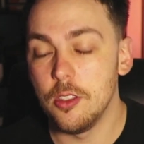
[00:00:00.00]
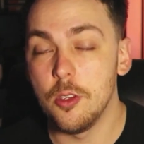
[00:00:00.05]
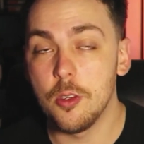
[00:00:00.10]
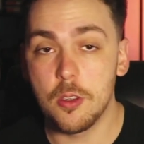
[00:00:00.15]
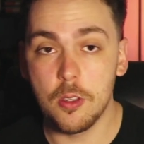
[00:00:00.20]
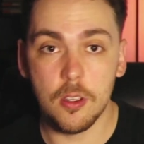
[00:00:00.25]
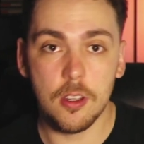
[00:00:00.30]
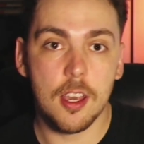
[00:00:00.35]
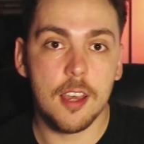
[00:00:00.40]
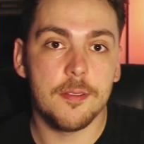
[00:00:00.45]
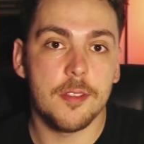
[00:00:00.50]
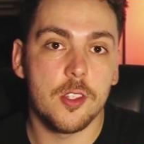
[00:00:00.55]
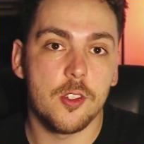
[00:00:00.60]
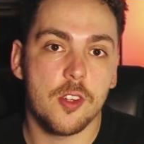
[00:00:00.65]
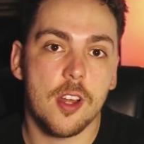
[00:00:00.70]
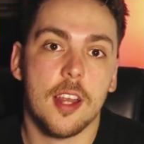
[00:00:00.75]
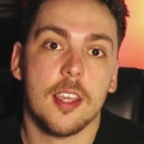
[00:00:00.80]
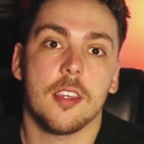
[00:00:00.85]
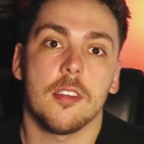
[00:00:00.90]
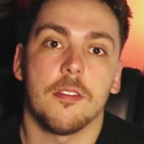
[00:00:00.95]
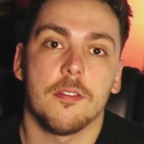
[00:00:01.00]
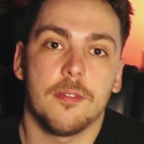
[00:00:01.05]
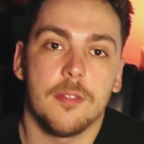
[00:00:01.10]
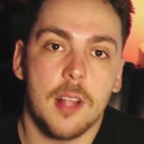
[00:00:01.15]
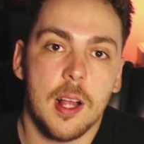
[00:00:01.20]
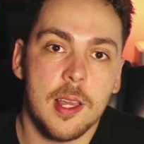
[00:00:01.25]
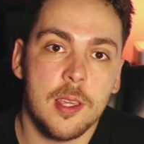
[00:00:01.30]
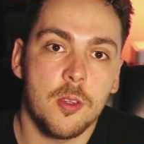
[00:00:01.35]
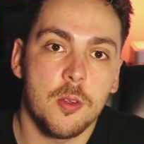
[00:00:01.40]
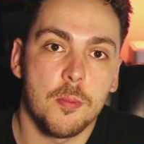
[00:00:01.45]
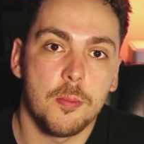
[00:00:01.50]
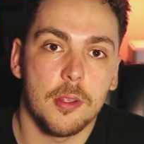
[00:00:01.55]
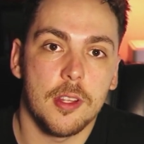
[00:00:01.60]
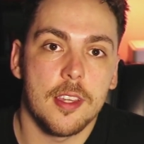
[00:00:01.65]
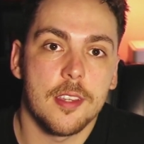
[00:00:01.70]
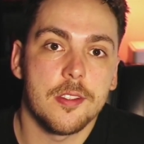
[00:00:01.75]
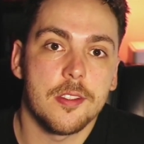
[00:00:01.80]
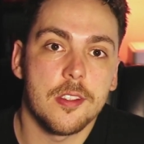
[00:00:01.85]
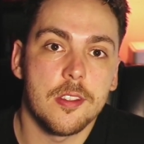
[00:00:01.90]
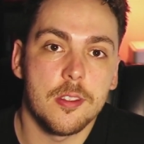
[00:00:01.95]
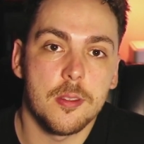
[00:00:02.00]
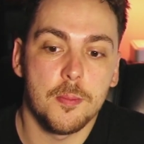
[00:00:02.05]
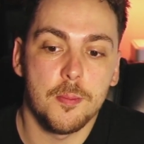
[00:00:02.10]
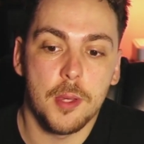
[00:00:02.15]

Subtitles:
You could have the dragon fly you places,